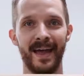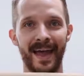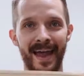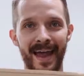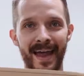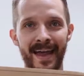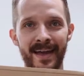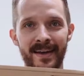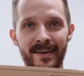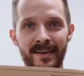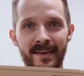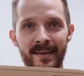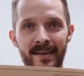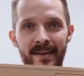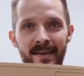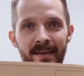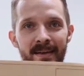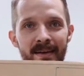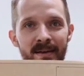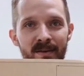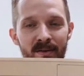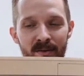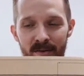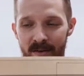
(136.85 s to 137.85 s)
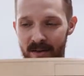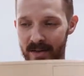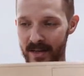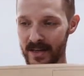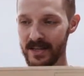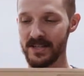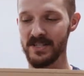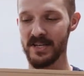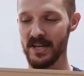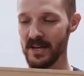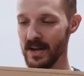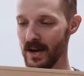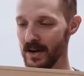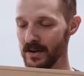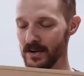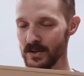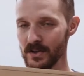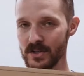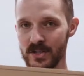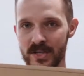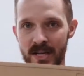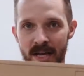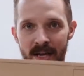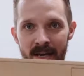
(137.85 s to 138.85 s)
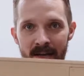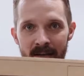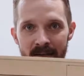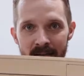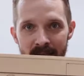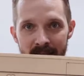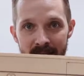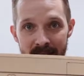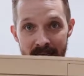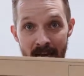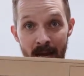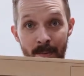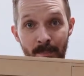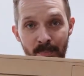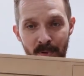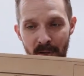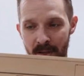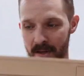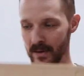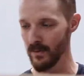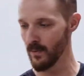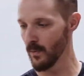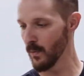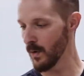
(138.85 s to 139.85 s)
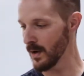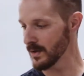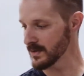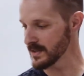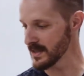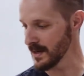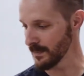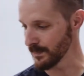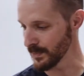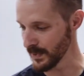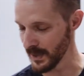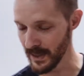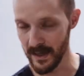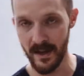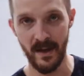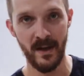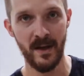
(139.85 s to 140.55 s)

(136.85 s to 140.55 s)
handy easy to understand template, wall template.